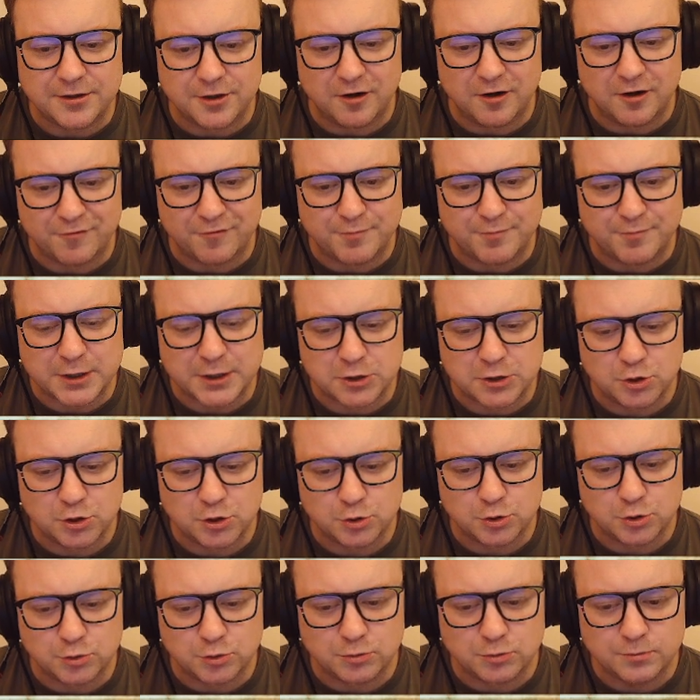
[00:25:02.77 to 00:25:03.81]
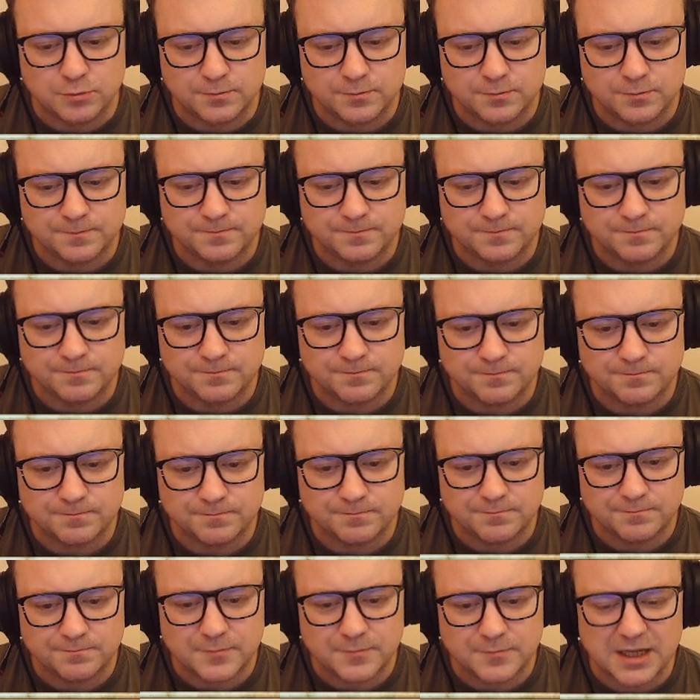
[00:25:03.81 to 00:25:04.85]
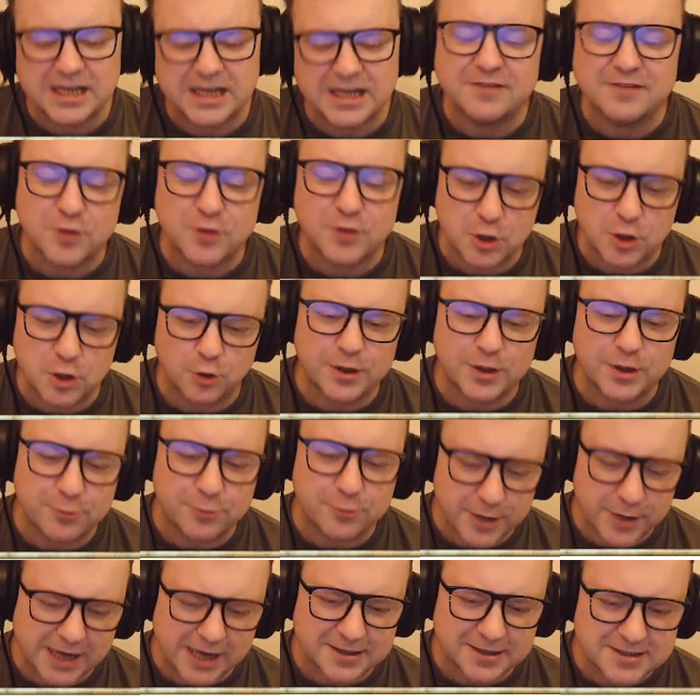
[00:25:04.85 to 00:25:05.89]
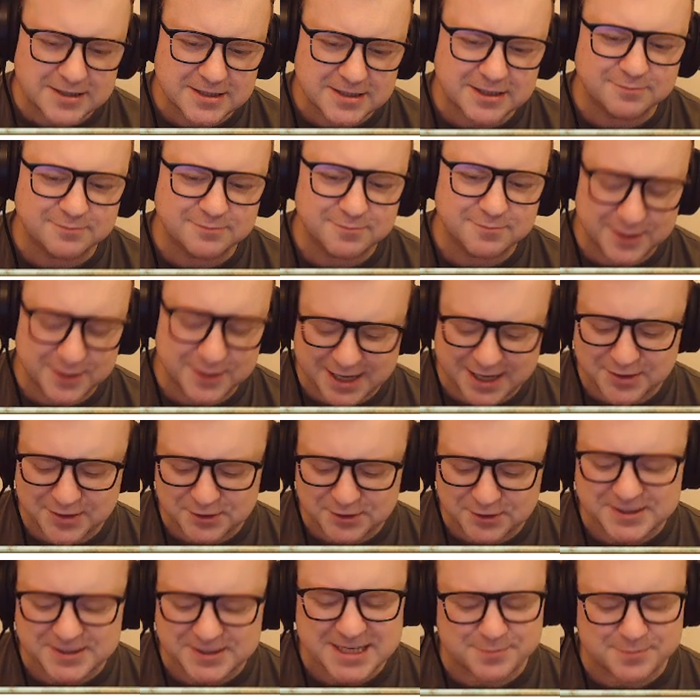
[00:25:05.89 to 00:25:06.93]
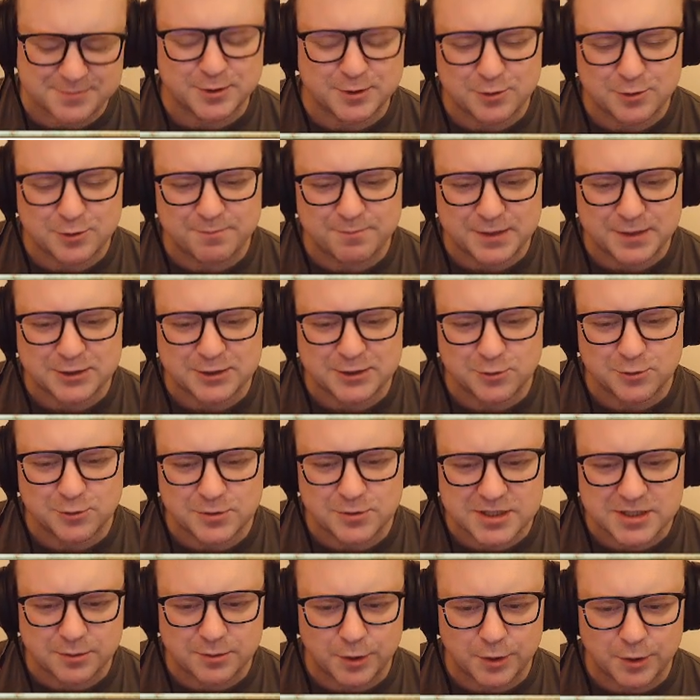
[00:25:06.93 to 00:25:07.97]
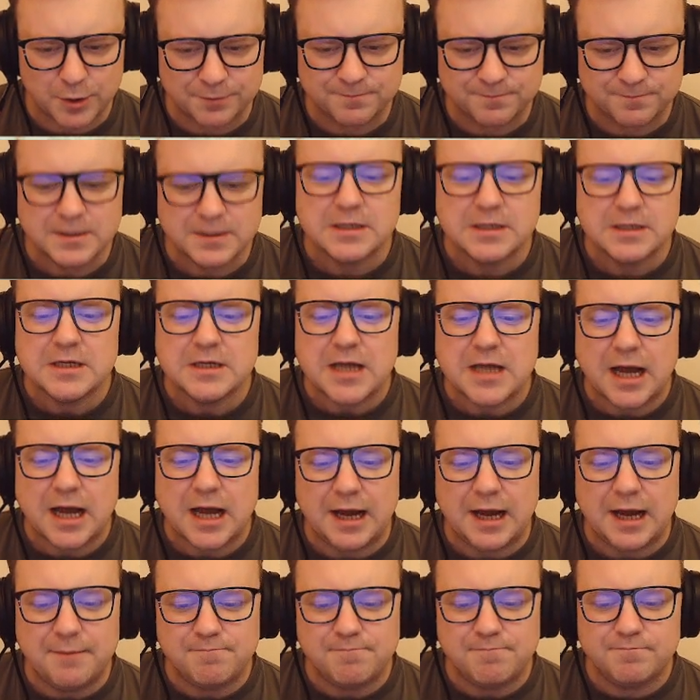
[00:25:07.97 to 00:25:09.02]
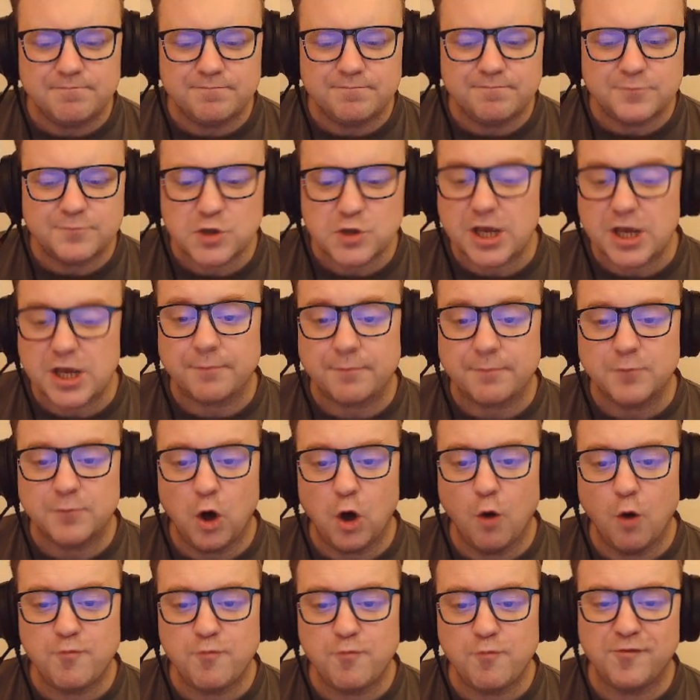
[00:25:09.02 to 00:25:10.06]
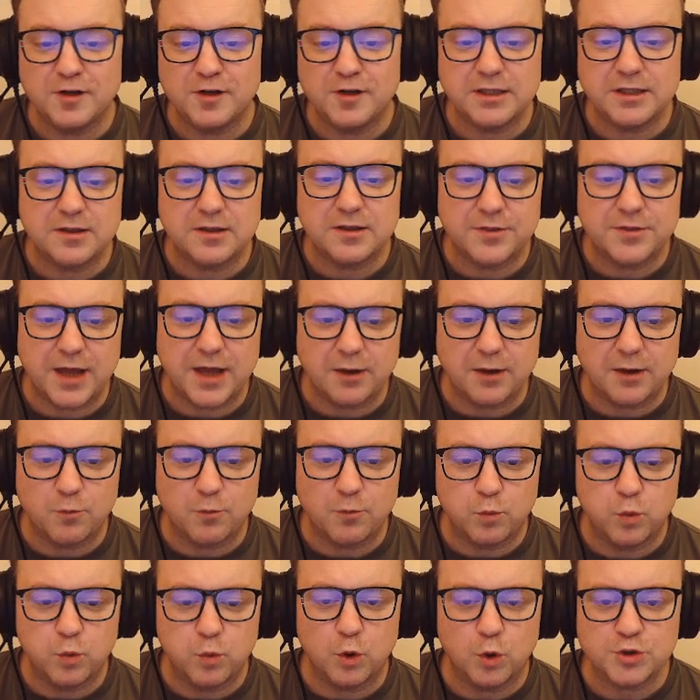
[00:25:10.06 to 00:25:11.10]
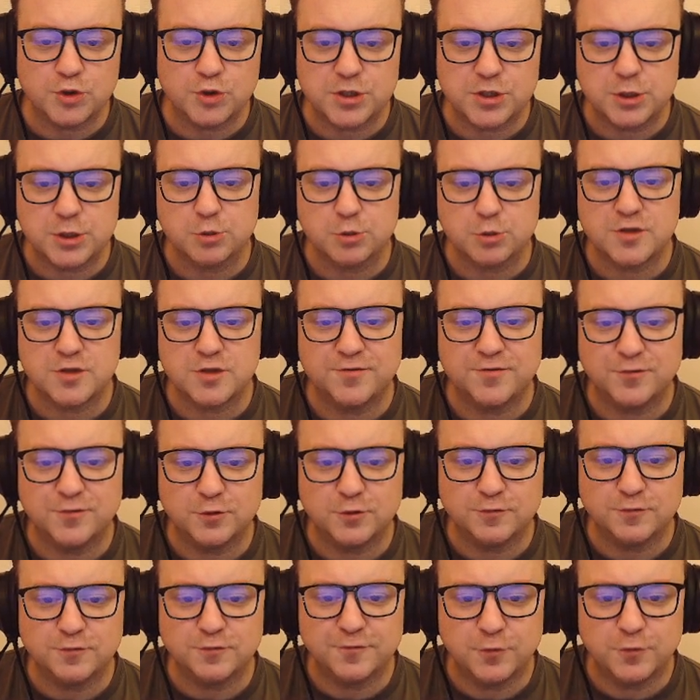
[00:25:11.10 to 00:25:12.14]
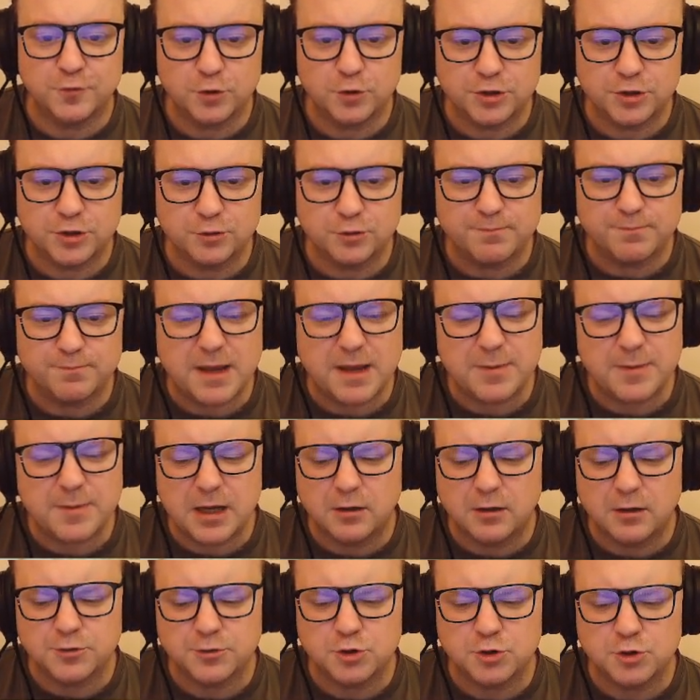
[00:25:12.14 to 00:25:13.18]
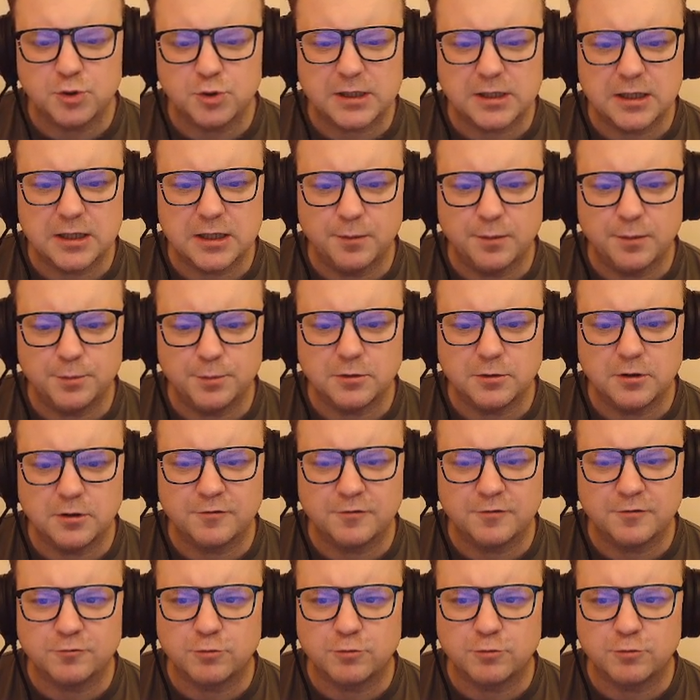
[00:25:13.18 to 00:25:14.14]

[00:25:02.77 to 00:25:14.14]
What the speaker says: of B2, even though in reality, the candidate is between B2 and C1. So yeah, hopefully that was useful for you. Maybe I'll do a couple of